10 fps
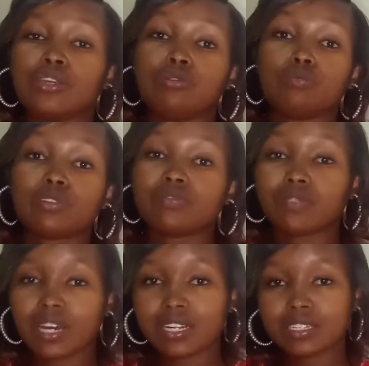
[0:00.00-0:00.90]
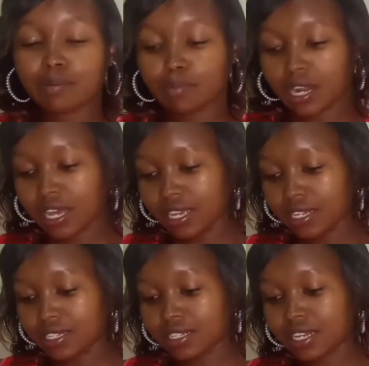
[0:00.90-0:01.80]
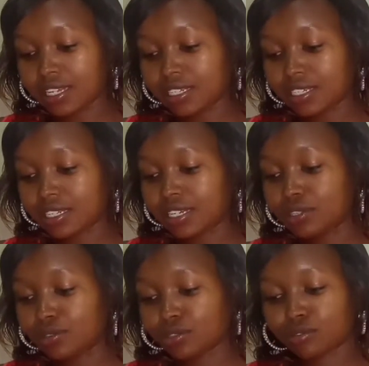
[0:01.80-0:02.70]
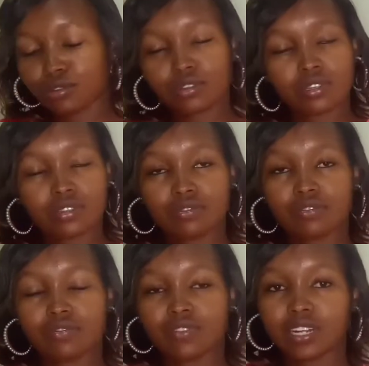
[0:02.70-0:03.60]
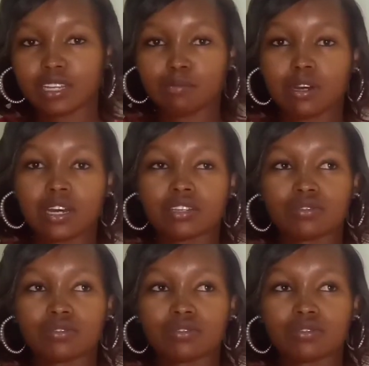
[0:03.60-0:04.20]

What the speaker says: your preferred suppliers, and your source of labor